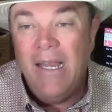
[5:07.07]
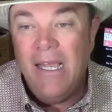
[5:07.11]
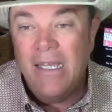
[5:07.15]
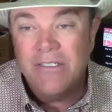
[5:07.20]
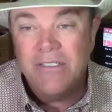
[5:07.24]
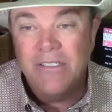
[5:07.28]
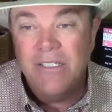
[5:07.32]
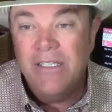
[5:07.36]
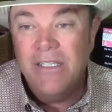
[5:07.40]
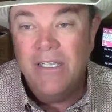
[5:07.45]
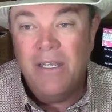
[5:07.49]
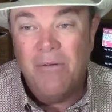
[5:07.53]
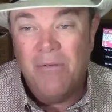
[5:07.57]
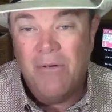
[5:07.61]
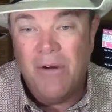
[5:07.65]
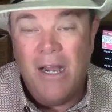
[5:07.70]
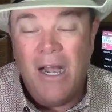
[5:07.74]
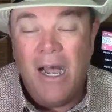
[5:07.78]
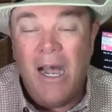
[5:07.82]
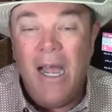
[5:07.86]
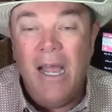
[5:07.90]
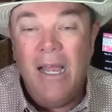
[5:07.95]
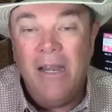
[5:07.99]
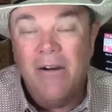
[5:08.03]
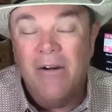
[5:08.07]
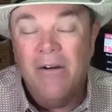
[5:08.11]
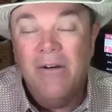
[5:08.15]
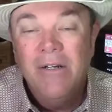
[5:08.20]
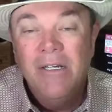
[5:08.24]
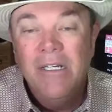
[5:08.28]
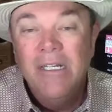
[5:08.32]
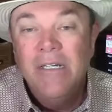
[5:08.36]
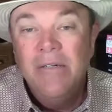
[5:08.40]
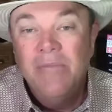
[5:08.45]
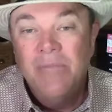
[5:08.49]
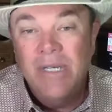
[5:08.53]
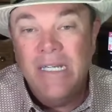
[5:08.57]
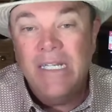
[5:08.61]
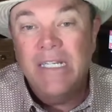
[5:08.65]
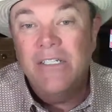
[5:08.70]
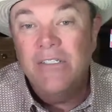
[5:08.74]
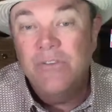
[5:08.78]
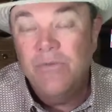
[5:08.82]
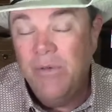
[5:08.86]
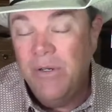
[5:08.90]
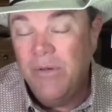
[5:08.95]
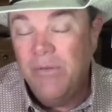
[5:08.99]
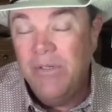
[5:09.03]
Actually, they were higher
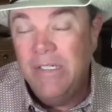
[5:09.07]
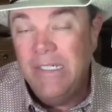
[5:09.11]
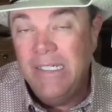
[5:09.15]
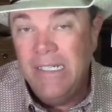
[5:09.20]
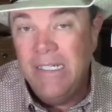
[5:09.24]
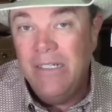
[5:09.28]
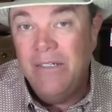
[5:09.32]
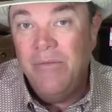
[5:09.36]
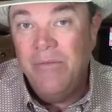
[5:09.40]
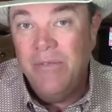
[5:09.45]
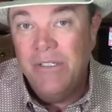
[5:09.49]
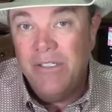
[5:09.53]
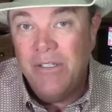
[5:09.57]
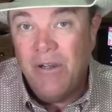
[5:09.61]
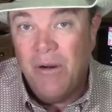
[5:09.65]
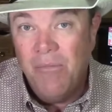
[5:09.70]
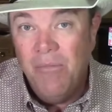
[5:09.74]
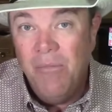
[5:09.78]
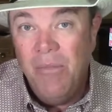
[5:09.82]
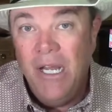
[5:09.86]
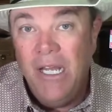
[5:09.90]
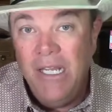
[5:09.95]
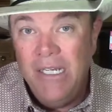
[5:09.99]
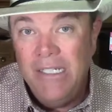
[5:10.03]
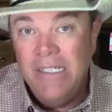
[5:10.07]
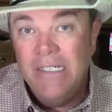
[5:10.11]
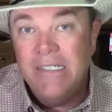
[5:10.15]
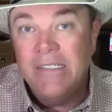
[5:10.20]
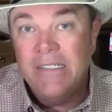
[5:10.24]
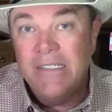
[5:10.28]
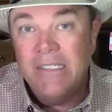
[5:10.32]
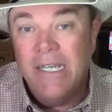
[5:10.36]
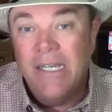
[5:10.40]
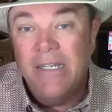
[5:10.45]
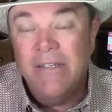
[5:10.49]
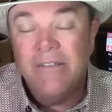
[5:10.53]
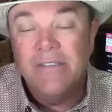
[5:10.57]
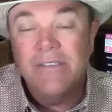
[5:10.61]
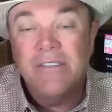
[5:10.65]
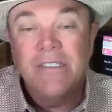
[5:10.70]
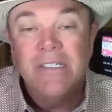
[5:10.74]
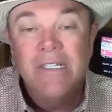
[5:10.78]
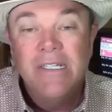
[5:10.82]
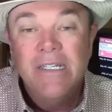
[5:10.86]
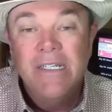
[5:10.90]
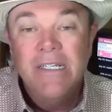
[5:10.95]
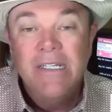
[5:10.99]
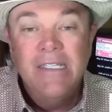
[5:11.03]
because we were dealing with our Monday
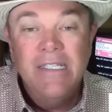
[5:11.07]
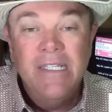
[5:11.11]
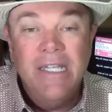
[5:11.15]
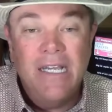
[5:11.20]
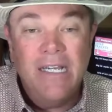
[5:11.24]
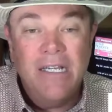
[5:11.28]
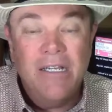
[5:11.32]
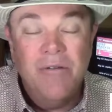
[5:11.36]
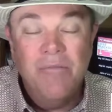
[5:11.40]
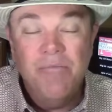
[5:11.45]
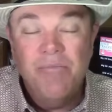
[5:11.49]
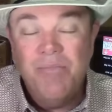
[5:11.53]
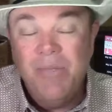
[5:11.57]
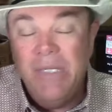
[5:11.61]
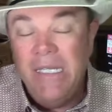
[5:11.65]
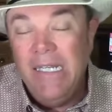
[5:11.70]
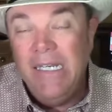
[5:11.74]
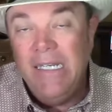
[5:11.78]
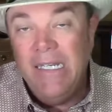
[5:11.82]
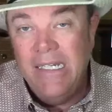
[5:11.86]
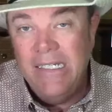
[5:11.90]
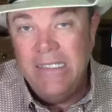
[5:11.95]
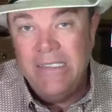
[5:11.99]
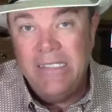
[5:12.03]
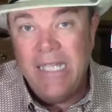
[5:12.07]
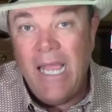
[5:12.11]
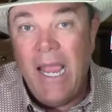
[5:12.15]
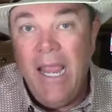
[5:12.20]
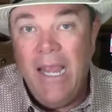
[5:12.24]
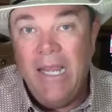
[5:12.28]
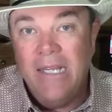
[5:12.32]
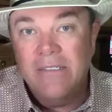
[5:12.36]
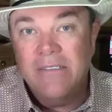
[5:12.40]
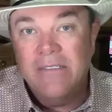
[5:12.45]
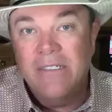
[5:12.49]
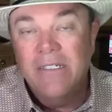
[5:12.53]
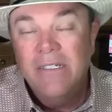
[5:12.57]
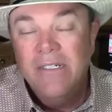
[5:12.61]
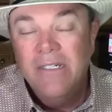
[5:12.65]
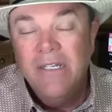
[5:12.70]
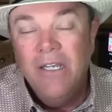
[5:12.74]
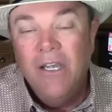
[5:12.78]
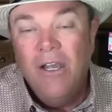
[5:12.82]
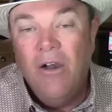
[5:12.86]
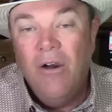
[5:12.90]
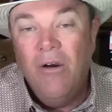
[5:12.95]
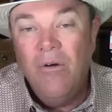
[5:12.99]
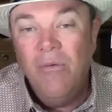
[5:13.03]
sales that completely tanked
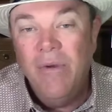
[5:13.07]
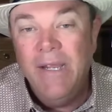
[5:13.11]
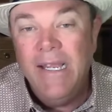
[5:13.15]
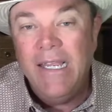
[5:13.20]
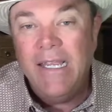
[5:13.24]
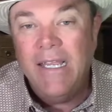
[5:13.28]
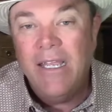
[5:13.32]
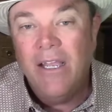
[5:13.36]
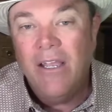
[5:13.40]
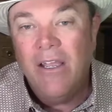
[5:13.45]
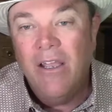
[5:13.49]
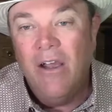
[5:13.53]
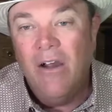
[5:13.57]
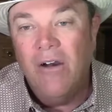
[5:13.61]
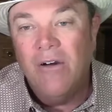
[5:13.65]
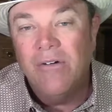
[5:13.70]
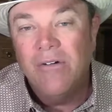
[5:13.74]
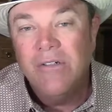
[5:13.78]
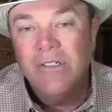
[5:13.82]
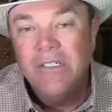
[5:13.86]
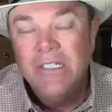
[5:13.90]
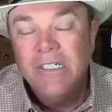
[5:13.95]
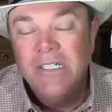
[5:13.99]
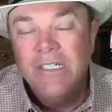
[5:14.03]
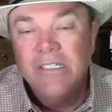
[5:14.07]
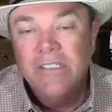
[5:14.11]
a week ago.